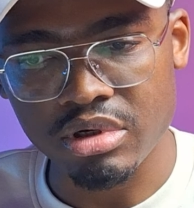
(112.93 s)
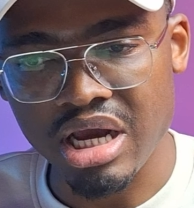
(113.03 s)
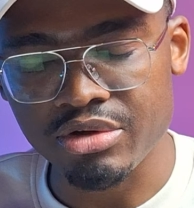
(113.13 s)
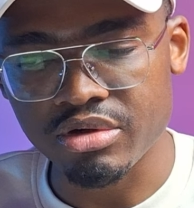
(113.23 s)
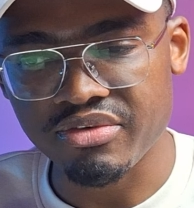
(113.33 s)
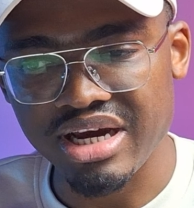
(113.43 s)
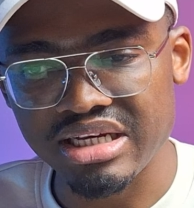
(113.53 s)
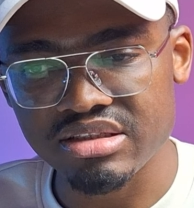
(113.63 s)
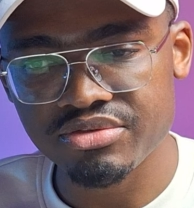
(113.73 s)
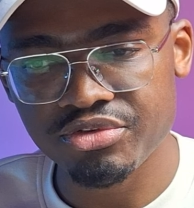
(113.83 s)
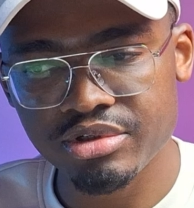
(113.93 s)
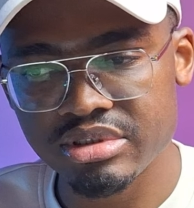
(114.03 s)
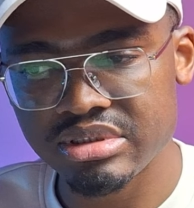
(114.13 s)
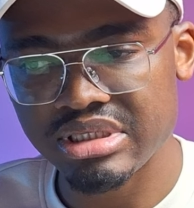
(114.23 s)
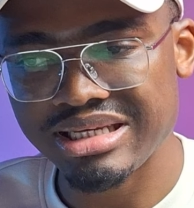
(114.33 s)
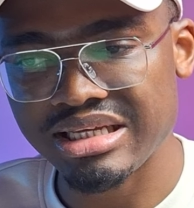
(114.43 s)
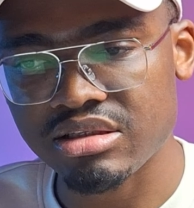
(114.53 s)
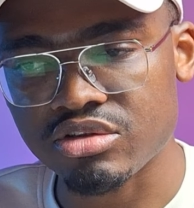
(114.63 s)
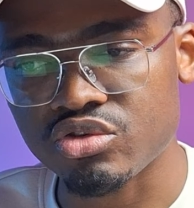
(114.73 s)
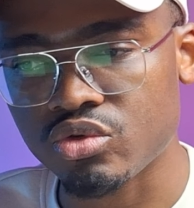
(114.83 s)
annual finance first, and
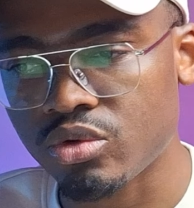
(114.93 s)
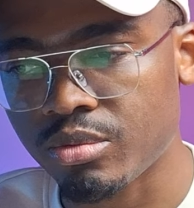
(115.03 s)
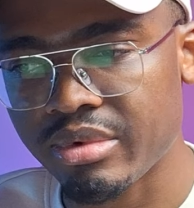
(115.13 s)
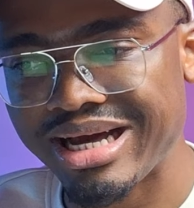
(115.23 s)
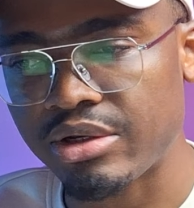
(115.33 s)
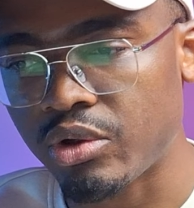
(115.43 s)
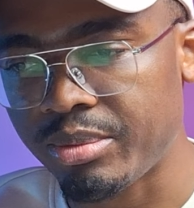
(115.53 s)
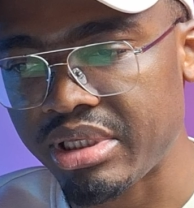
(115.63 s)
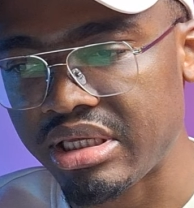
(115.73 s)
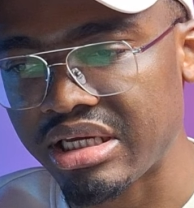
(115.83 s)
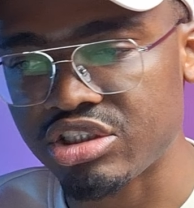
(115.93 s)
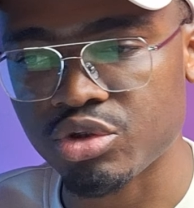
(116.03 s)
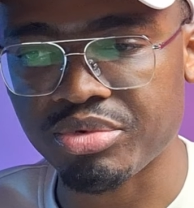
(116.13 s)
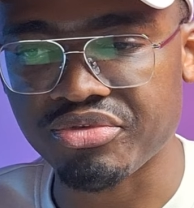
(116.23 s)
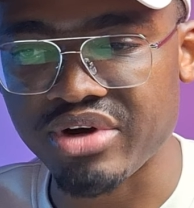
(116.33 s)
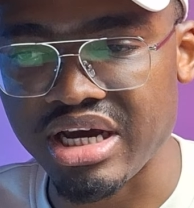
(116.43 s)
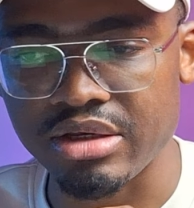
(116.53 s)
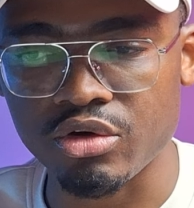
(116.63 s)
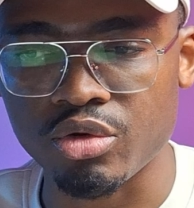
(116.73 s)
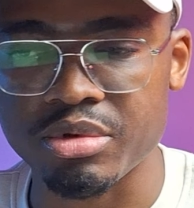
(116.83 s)
then the Zoom, Adobe, and Shopify
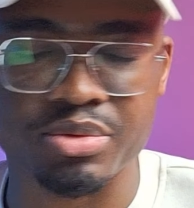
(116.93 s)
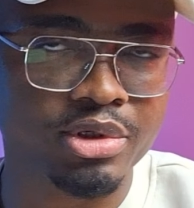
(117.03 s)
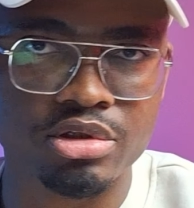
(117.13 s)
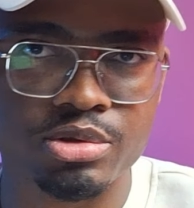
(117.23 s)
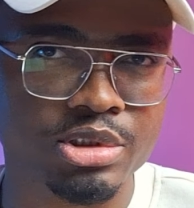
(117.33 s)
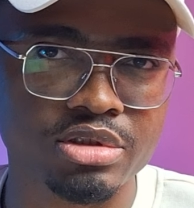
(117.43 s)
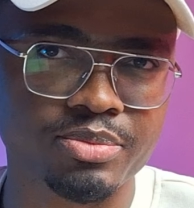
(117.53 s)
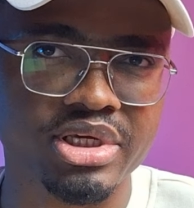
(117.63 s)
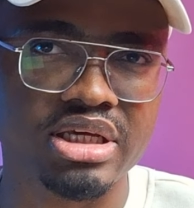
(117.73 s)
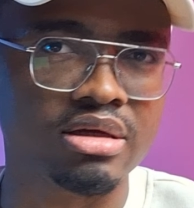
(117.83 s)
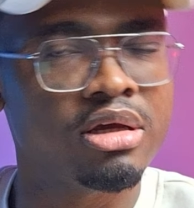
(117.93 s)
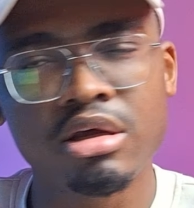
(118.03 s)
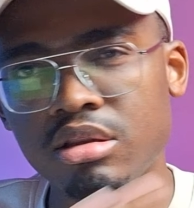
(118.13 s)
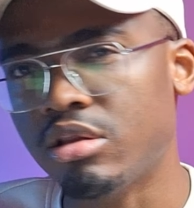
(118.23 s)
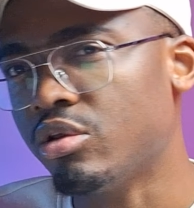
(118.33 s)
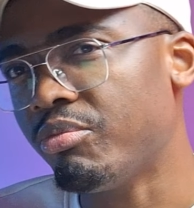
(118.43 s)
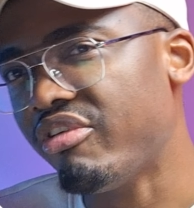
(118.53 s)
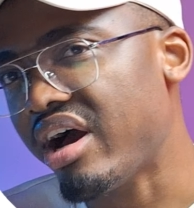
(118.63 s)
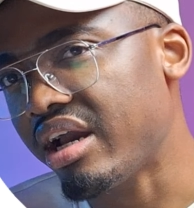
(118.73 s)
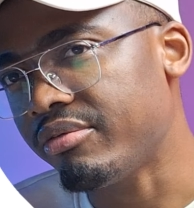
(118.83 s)
documents, because you're just picking the top
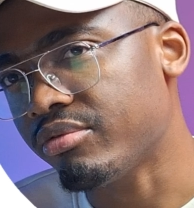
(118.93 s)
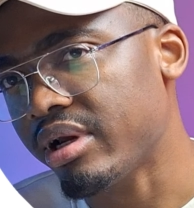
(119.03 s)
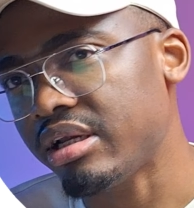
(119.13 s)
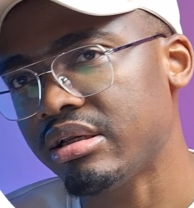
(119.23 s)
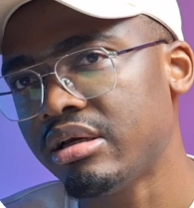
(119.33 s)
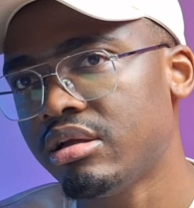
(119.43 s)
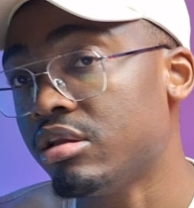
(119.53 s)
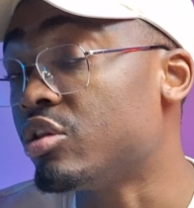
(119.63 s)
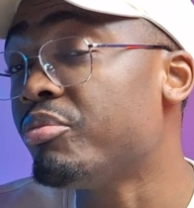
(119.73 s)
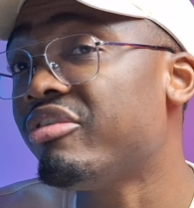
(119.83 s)
5, right? The top